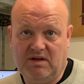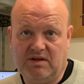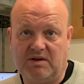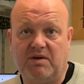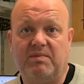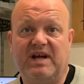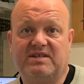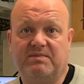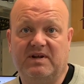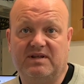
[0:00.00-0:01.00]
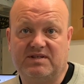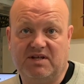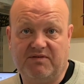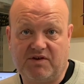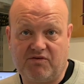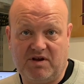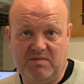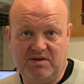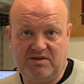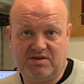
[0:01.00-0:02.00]
the compatibility of
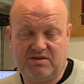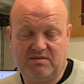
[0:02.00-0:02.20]
agreements,